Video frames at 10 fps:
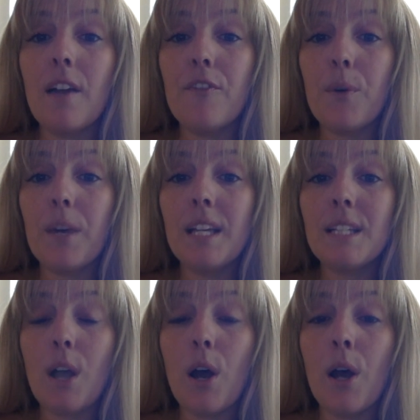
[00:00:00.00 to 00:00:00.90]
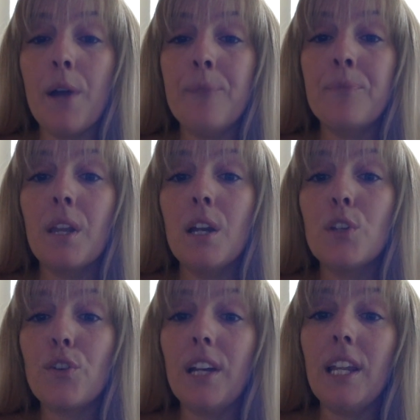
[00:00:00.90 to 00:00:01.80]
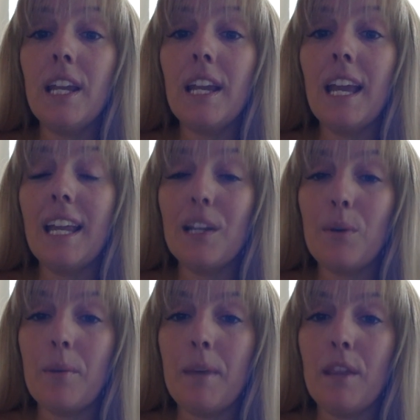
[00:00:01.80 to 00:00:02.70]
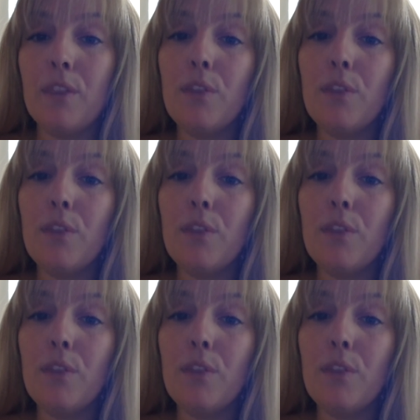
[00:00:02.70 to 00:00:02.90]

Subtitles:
focus on training and equipment.